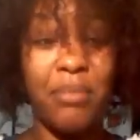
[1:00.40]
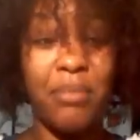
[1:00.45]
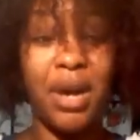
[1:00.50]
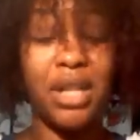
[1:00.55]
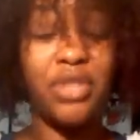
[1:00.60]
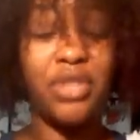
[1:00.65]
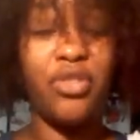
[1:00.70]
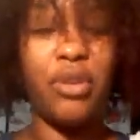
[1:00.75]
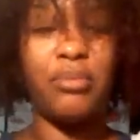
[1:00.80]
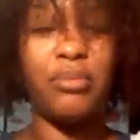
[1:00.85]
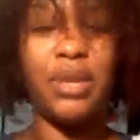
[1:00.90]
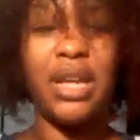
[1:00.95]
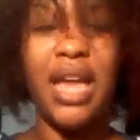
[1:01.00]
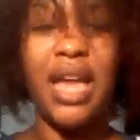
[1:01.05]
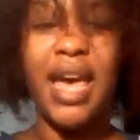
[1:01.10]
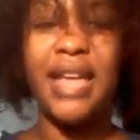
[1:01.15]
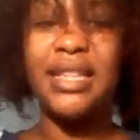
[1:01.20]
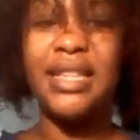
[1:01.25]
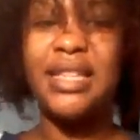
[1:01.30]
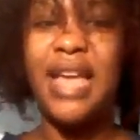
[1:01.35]
much from the
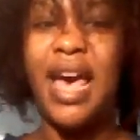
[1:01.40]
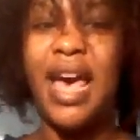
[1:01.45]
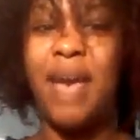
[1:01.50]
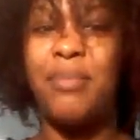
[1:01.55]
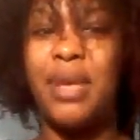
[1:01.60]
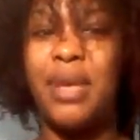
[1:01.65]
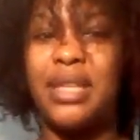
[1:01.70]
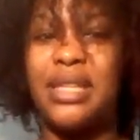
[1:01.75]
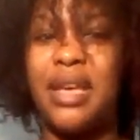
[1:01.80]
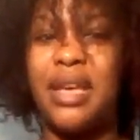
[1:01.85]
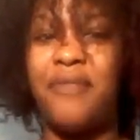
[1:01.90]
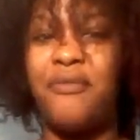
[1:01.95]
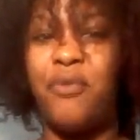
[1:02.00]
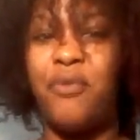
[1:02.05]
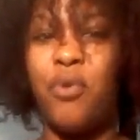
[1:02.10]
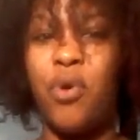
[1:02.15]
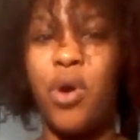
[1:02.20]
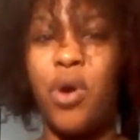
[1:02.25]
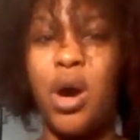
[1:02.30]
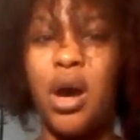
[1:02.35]
last time, except
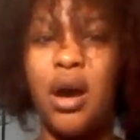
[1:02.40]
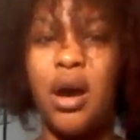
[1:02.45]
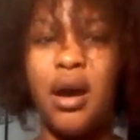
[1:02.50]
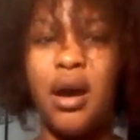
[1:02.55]
for,